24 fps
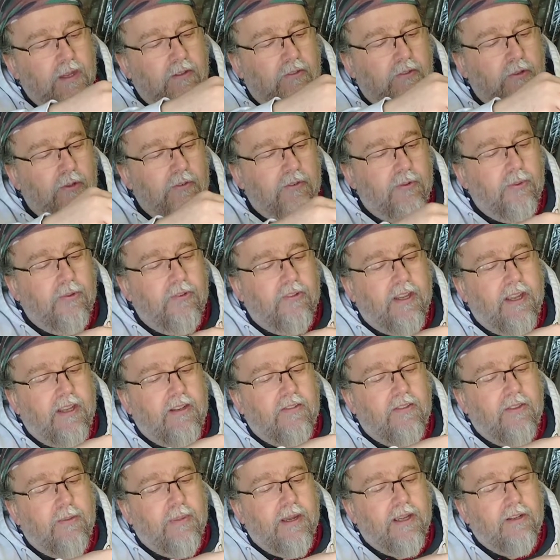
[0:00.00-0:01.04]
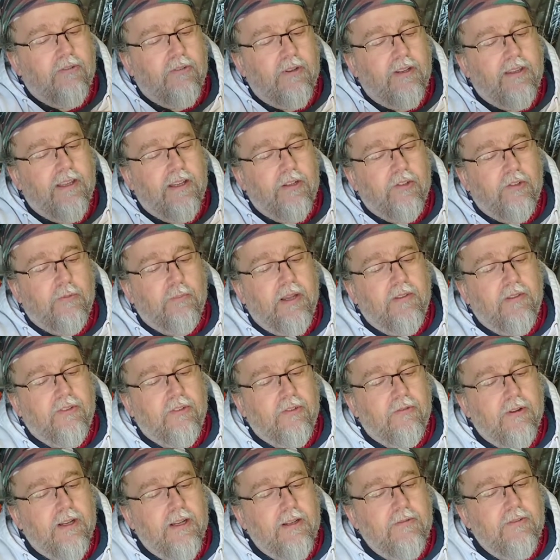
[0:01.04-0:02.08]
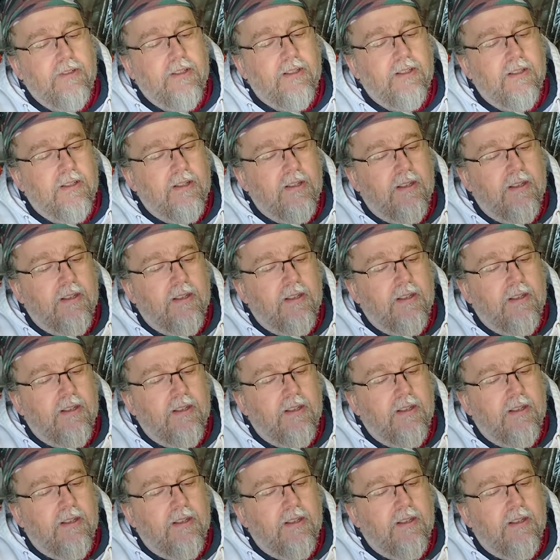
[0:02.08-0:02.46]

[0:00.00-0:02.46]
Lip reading: So if you want to get into the battery, that just pivots round.